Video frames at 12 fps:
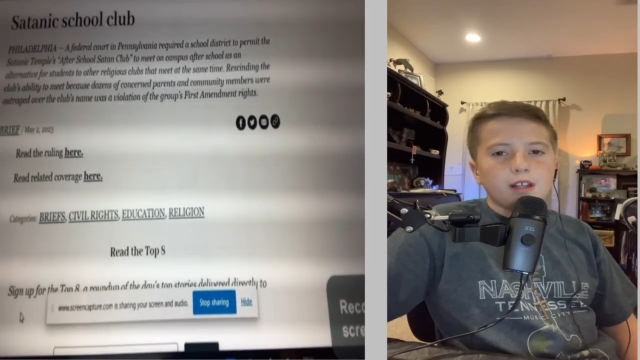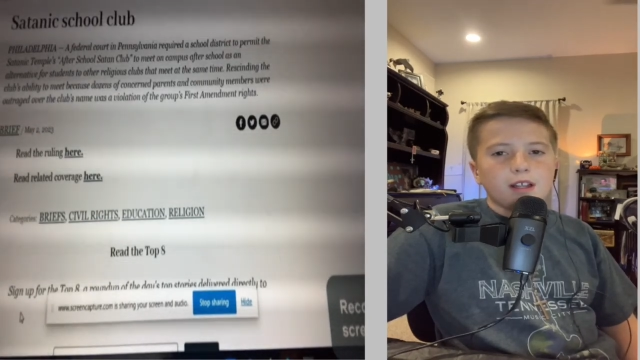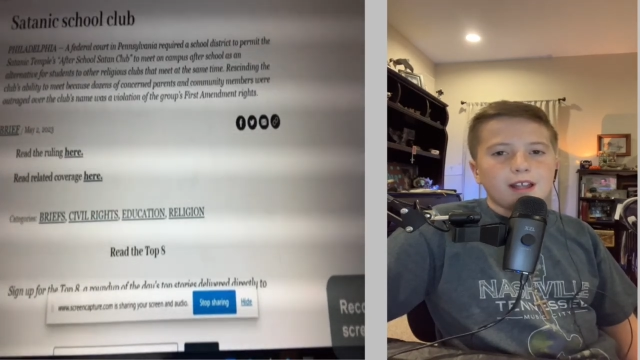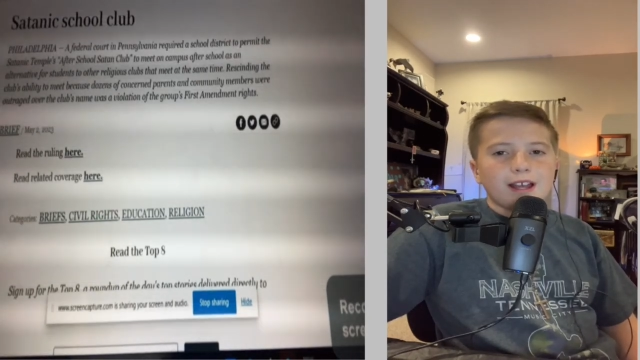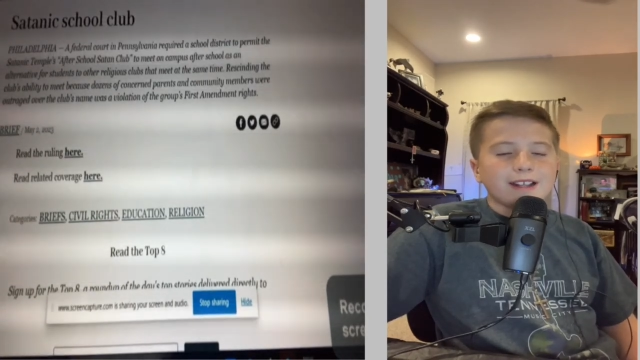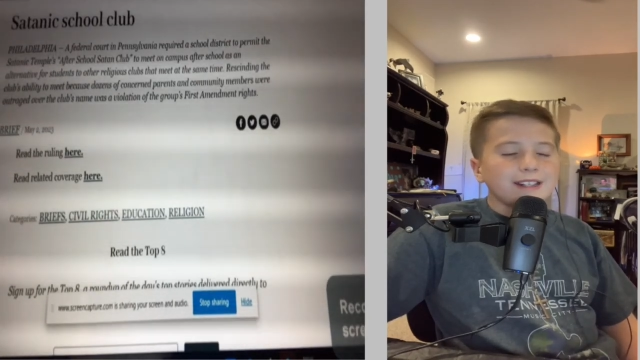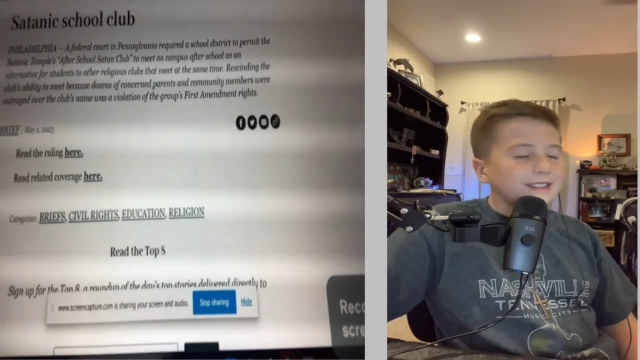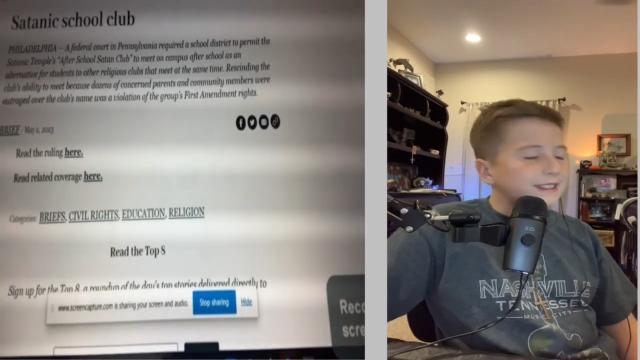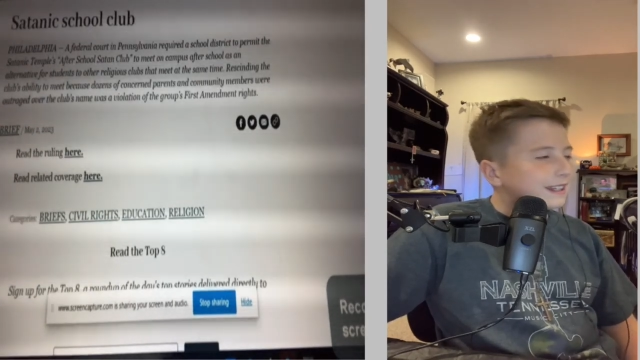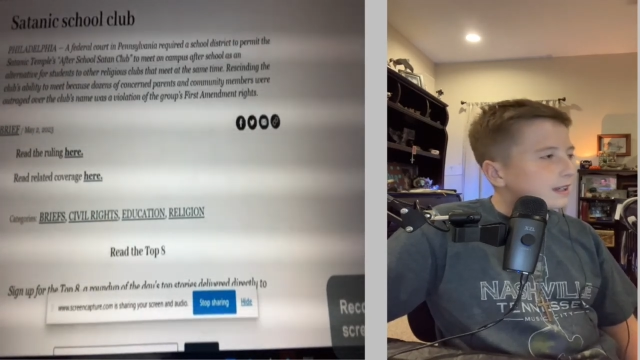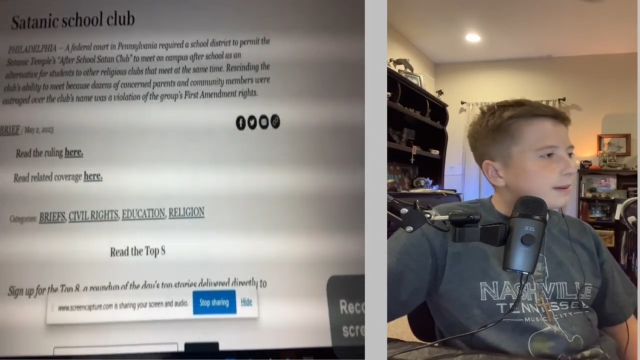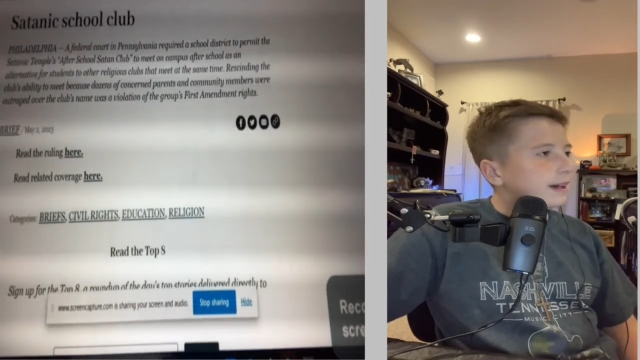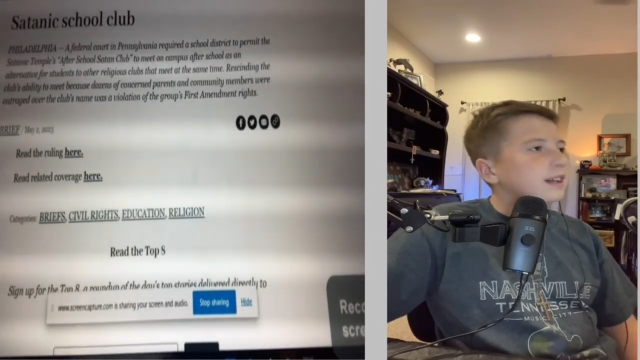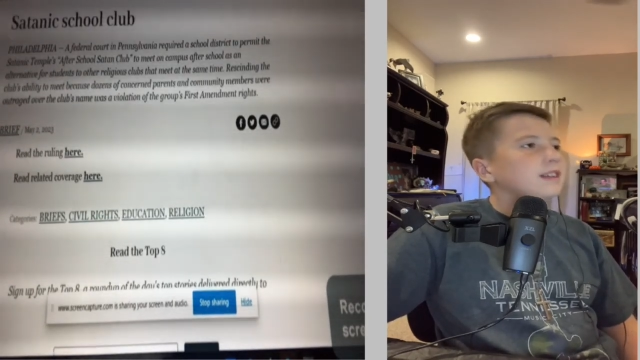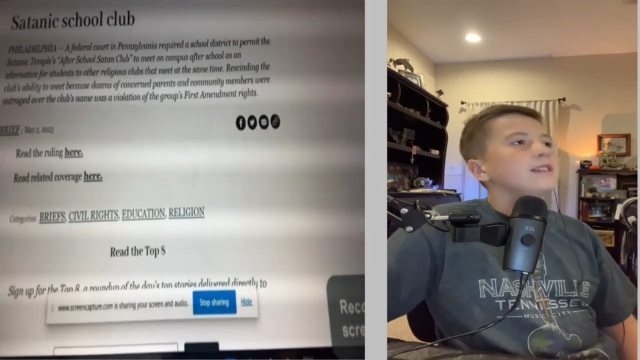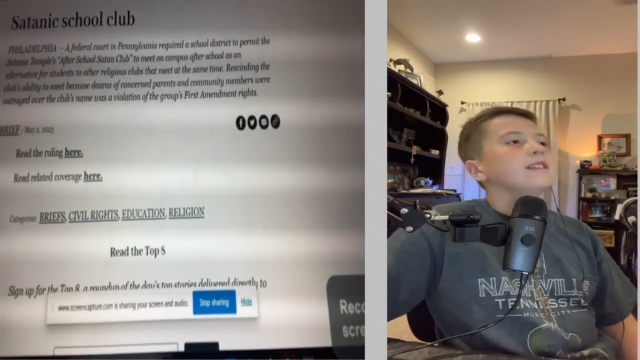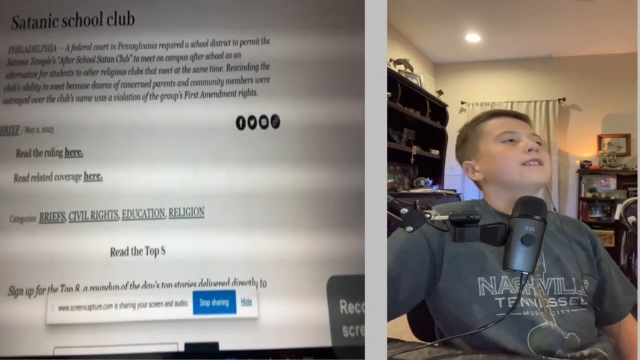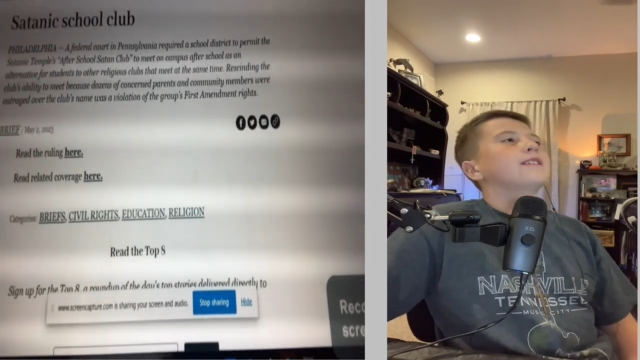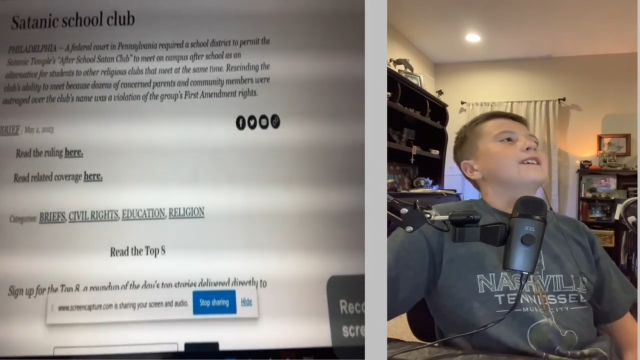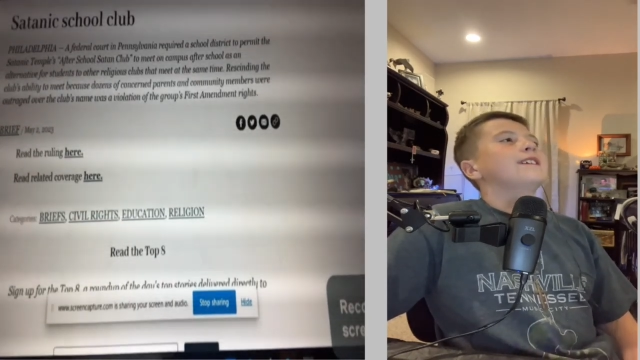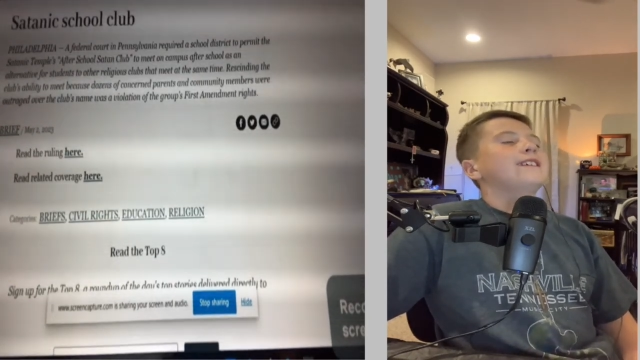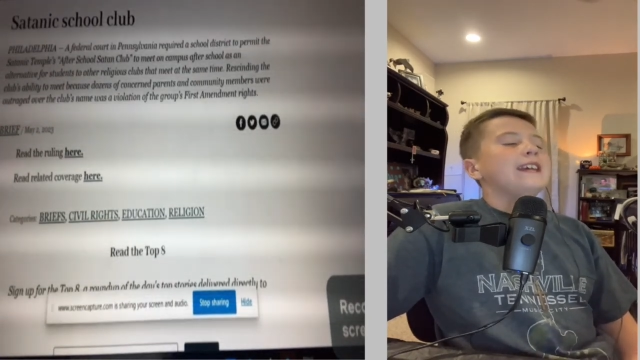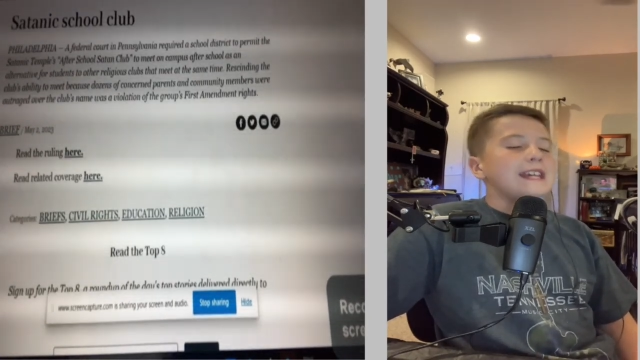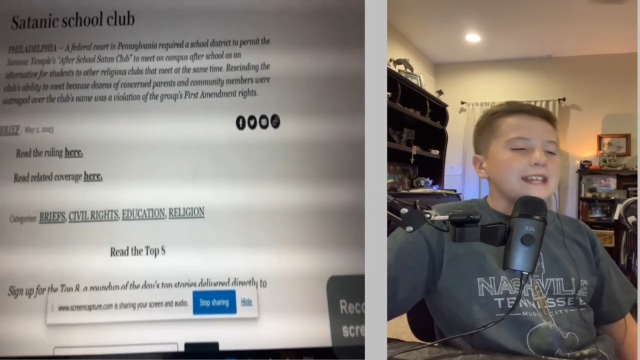I cannot think about this.
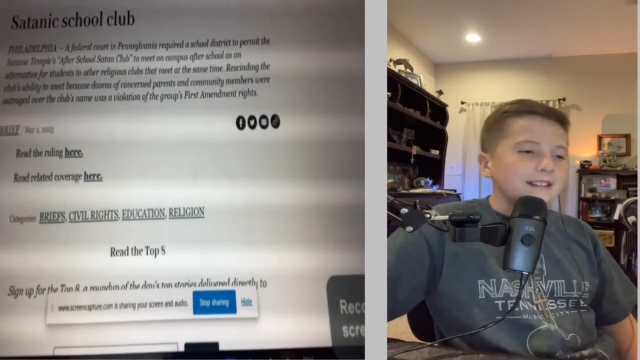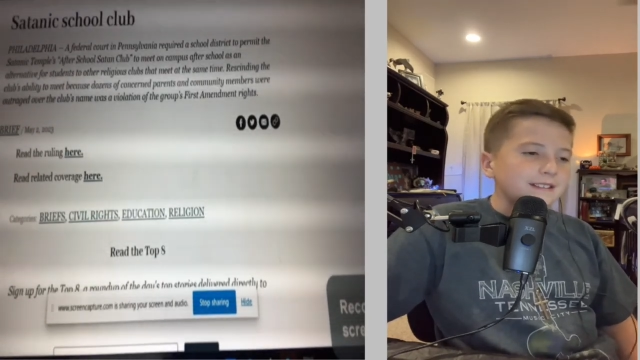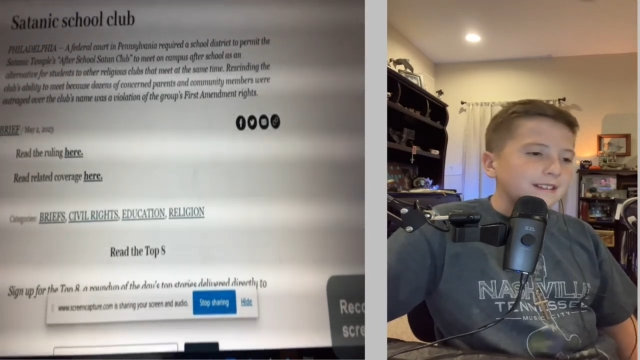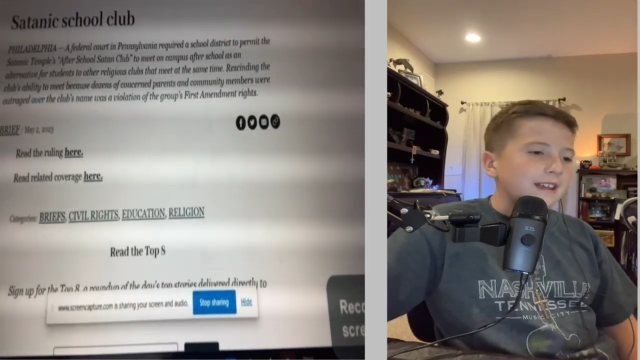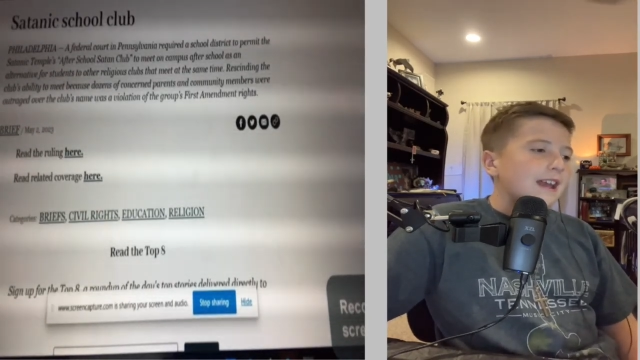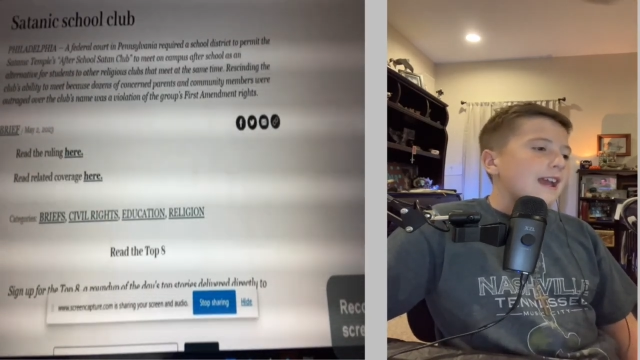These kids,